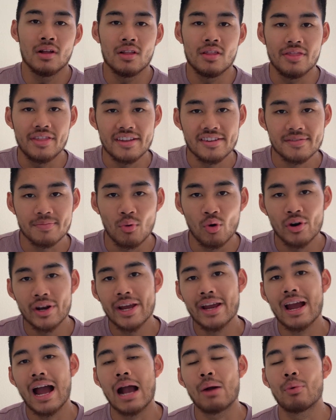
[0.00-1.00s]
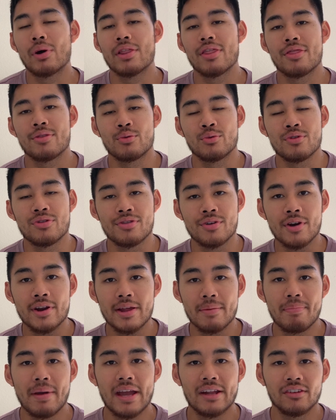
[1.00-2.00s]
This morning, I went through
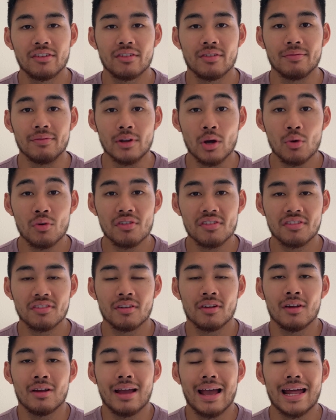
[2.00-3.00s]
30 pages of notes,